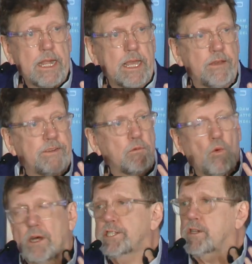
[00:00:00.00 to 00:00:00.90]
If it
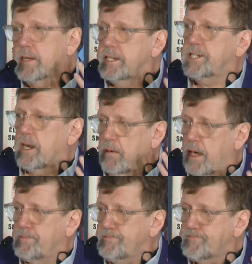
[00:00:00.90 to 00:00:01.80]
was going to show
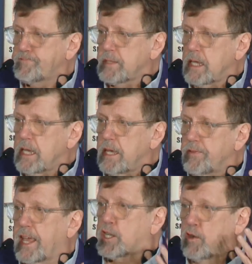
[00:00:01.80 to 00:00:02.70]
up,
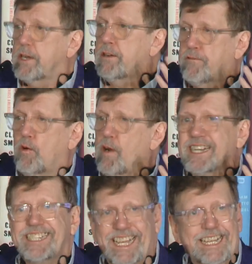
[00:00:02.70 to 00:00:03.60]
they couldn't afford a
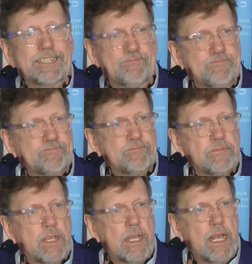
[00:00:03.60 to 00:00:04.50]
ticket.
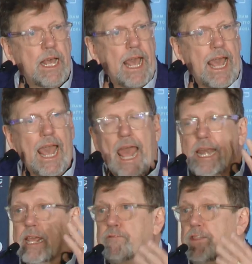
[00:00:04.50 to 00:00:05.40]
And
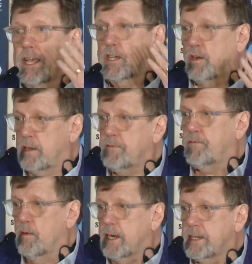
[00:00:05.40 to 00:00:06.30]
if they could
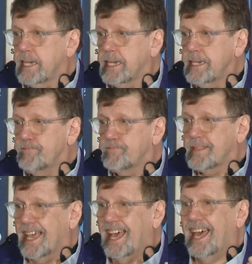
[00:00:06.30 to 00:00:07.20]
afford a ticket,
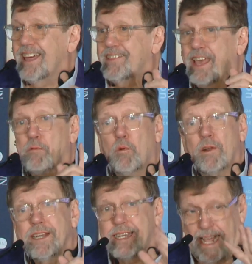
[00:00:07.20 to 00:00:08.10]
they
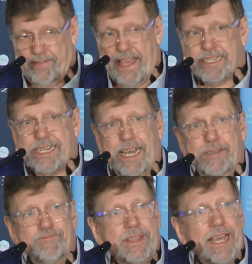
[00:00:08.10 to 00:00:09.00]
wouldn't, at that
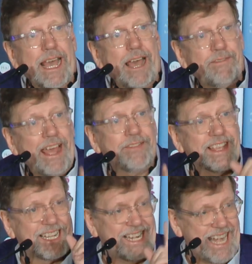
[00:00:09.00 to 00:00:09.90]
time, have had the
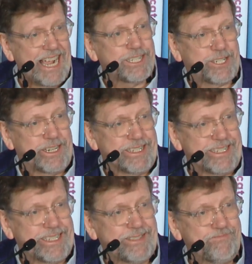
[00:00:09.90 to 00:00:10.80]

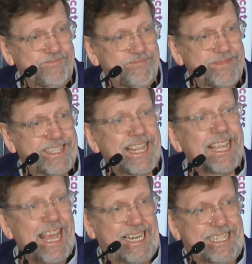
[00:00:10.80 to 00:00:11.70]
connections to
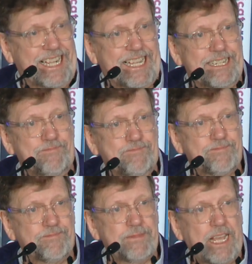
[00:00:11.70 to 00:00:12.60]
get a ticket.
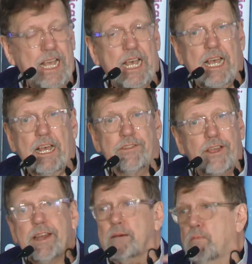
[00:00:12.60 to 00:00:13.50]

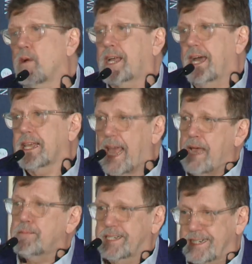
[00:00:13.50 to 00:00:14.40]
They're not boycotting
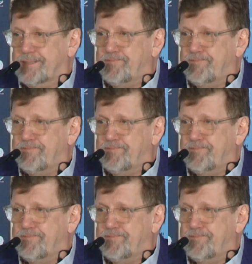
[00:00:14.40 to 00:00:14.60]
Hamilton.